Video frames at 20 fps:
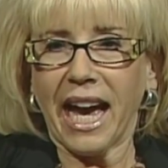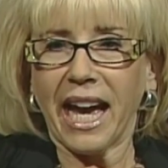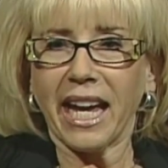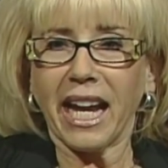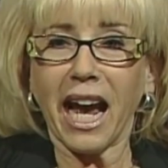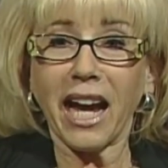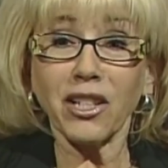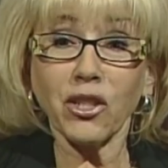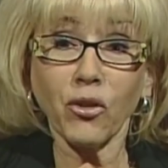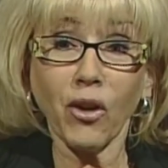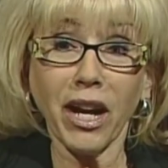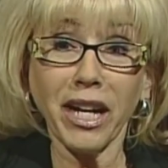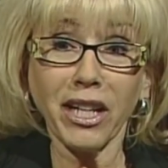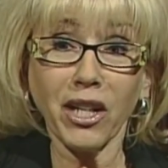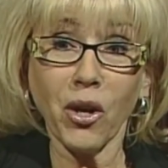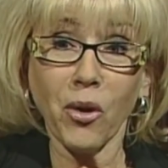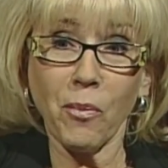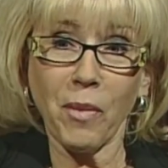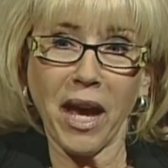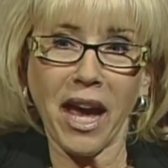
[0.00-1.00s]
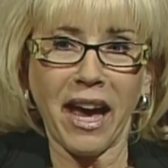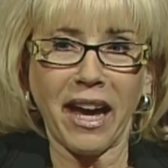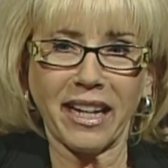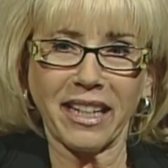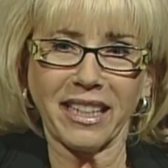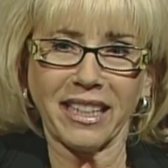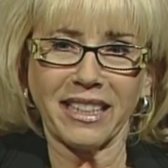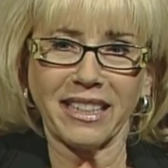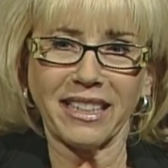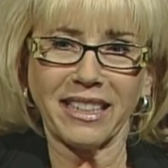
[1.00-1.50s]
Uh, I try to go
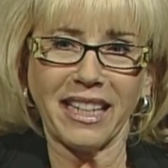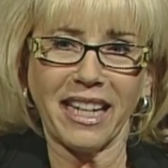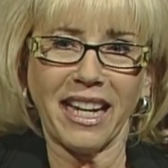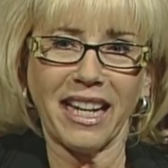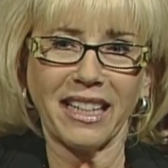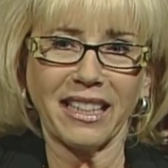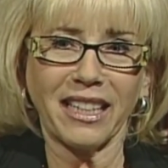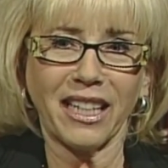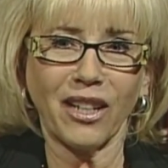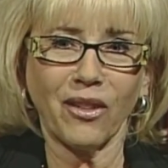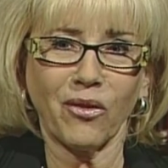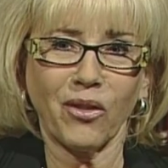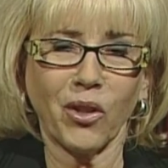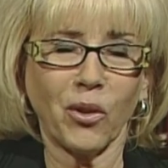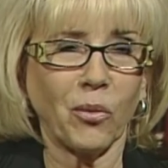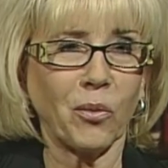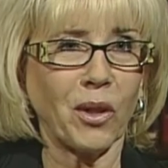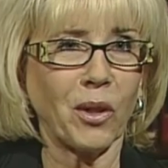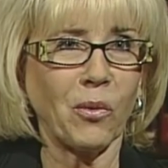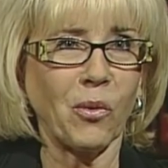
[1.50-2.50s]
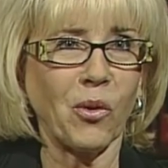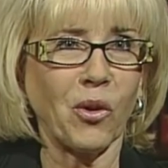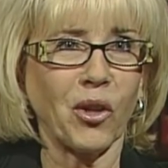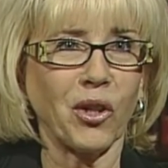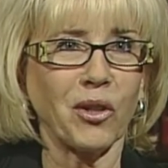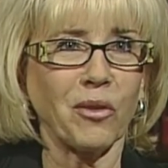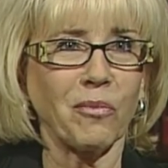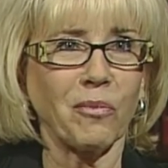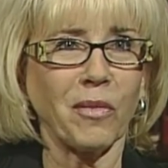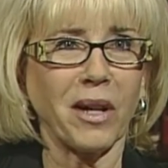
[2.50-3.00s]
back and, and give the
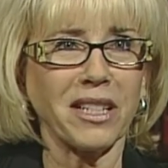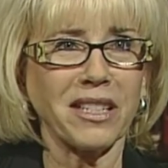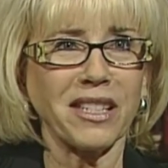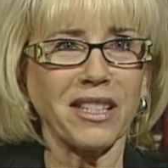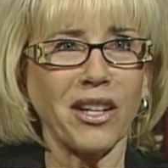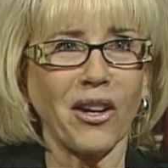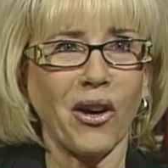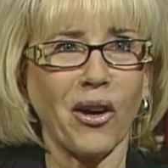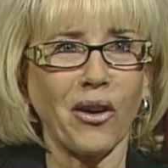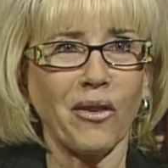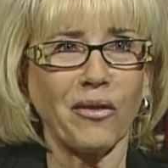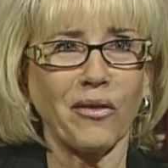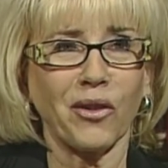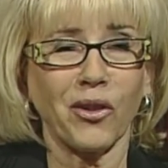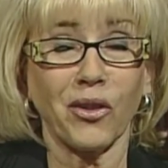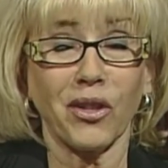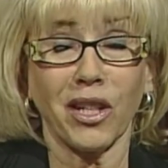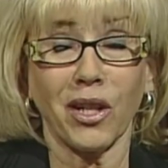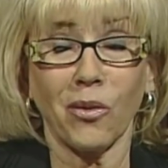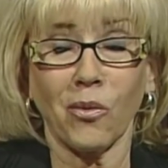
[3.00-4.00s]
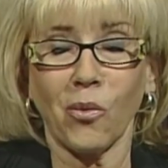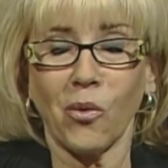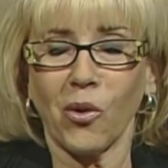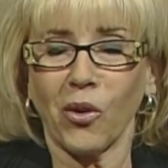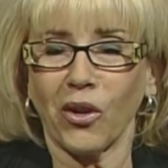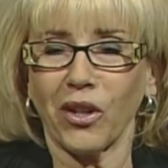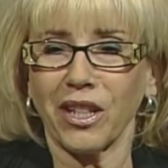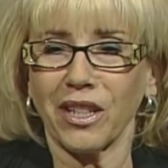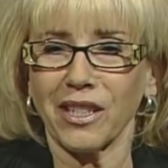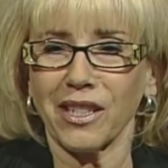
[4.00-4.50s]
reward myself or the
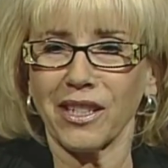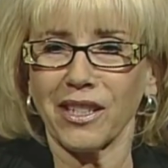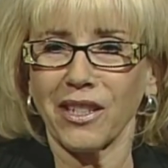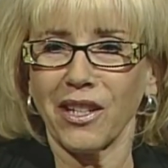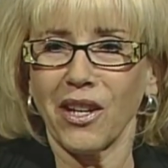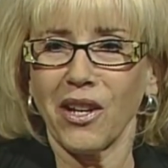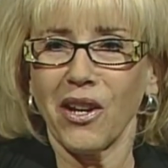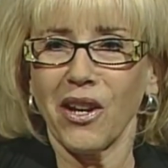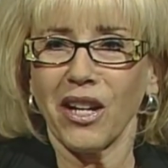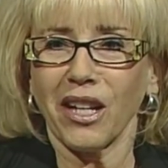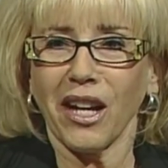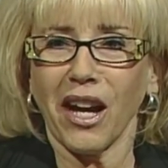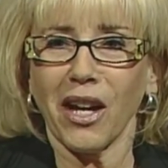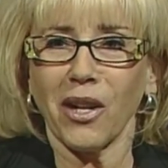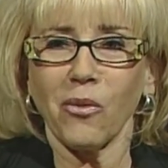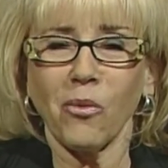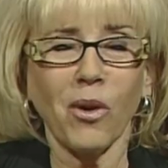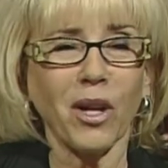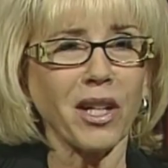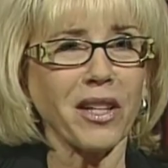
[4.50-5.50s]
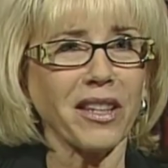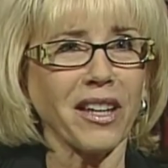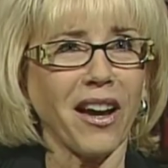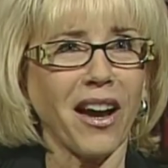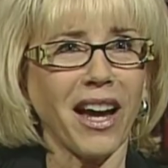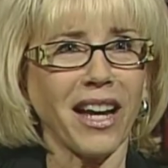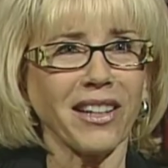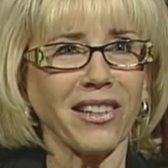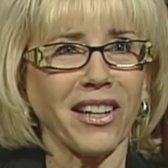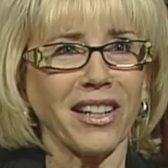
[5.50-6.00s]
award. It's kind of one of the
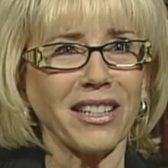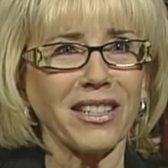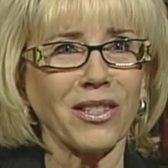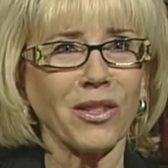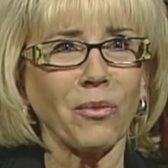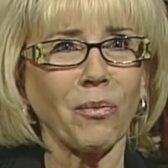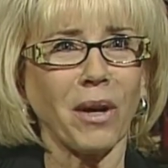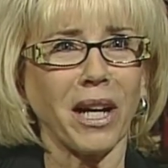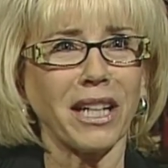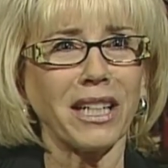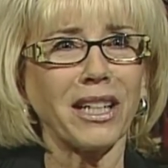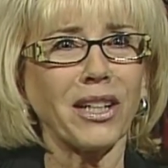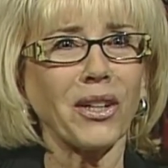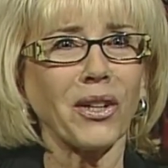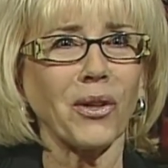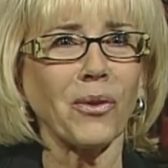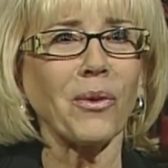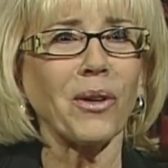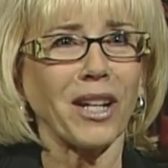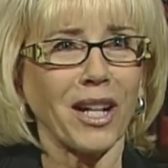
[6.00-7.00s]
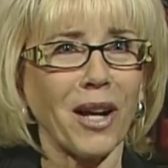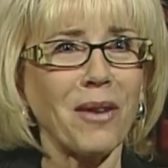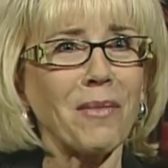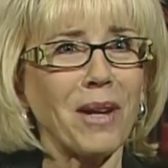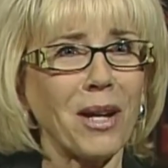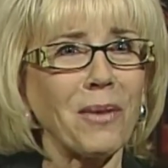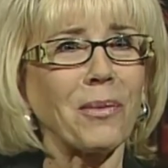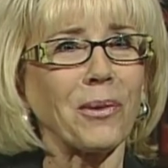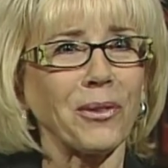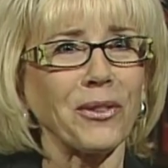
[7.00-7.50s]
highlights of my oh, year oh, when yeah.
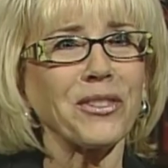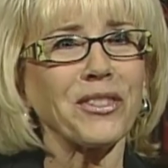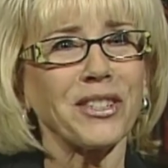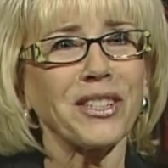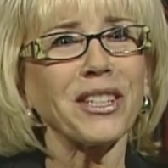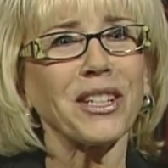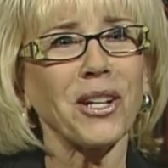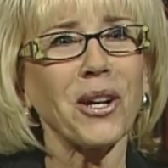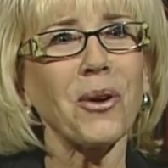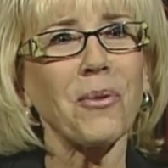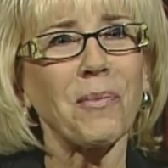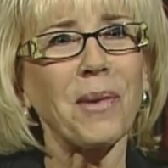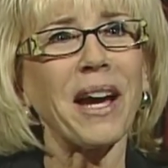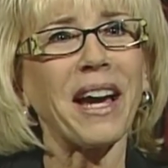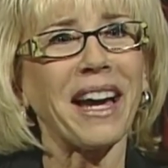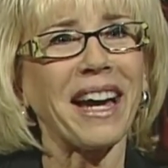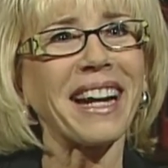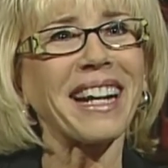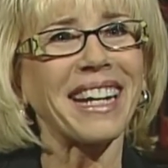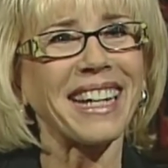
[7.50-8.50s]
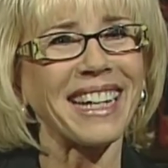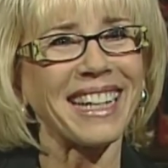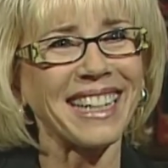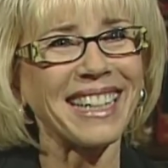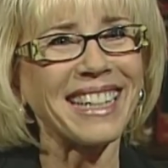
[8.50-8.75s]
I'm able it's to really, go back.